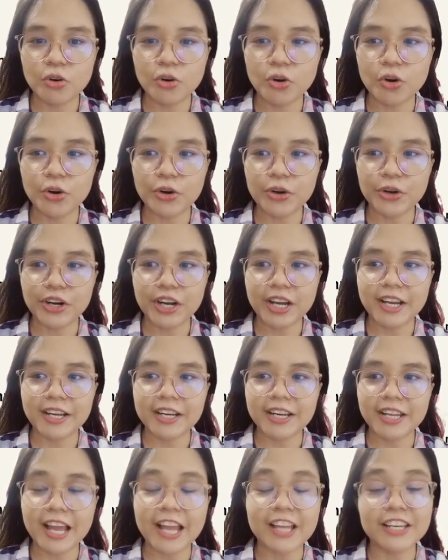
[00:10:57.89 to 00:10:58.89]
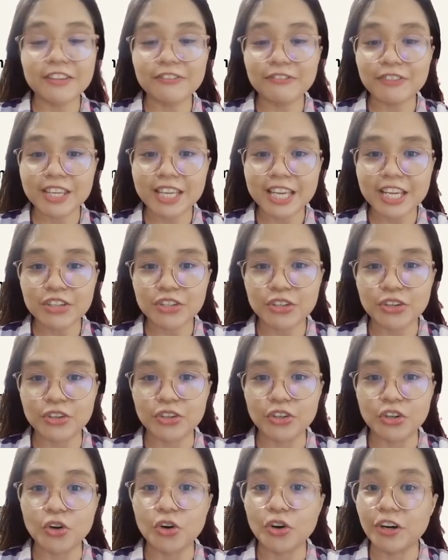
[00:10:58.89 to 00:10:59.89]
or an identification,
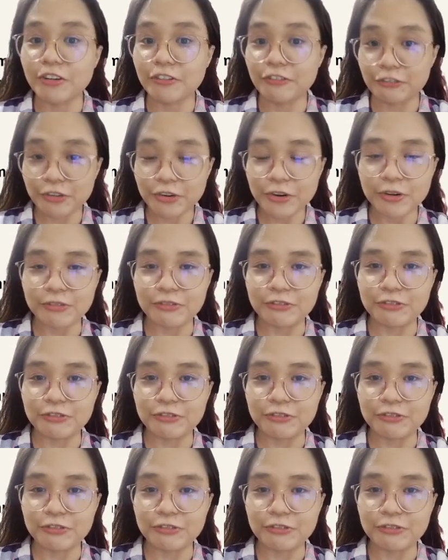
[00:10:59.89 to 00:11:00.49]
or a verb